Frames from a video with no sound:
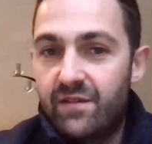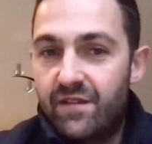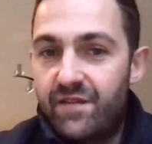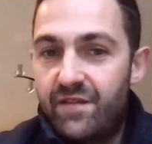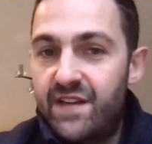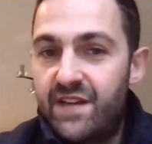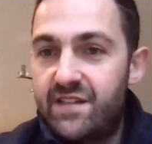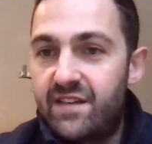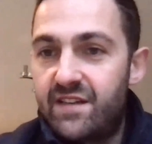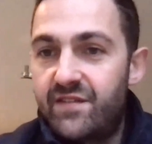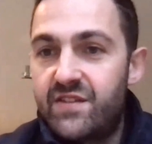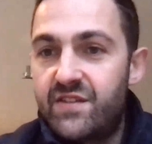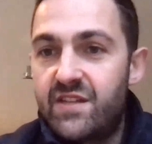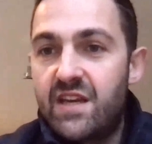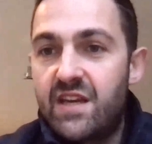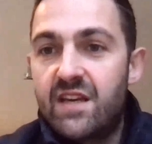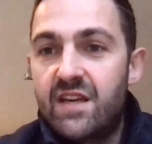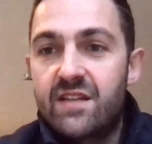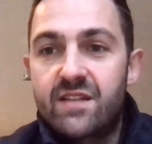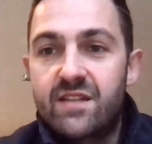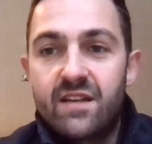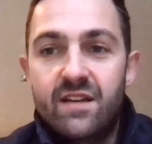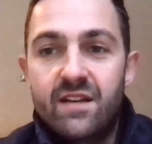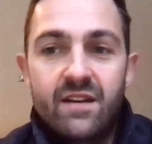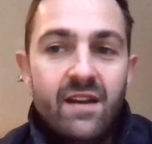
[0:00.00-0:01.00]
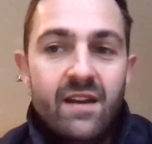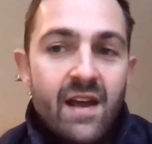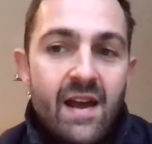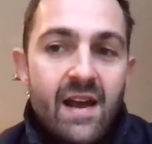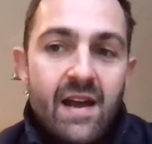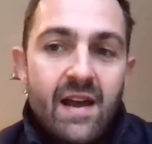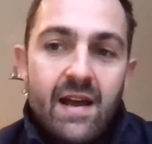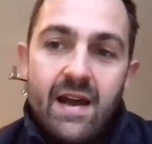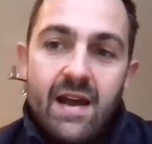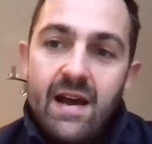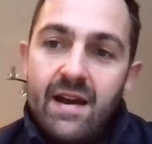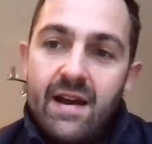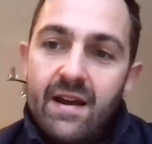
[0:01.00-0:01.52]
the festive season,
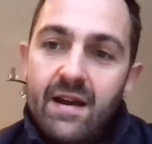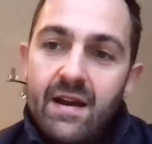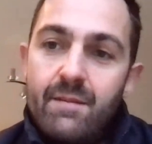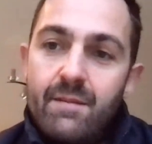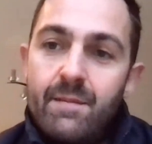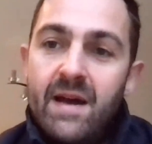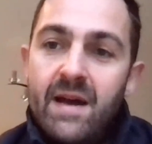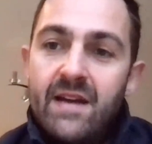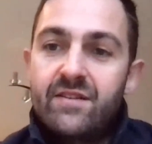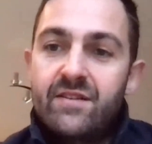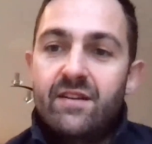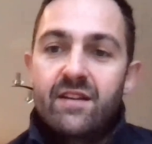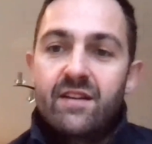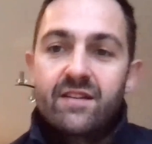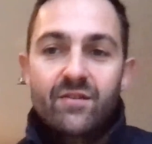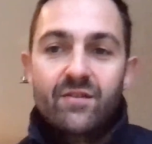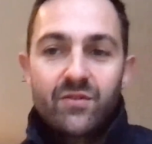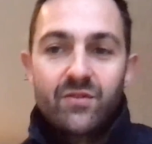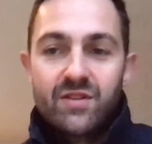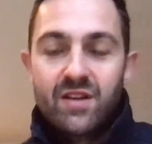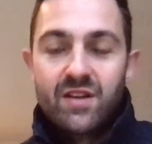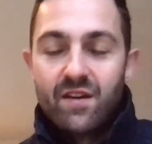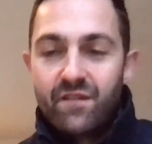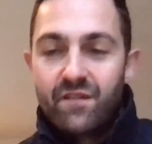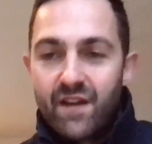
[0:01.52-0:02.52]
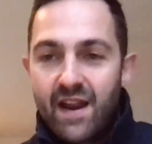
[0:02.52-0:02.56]
and I imagine there's also a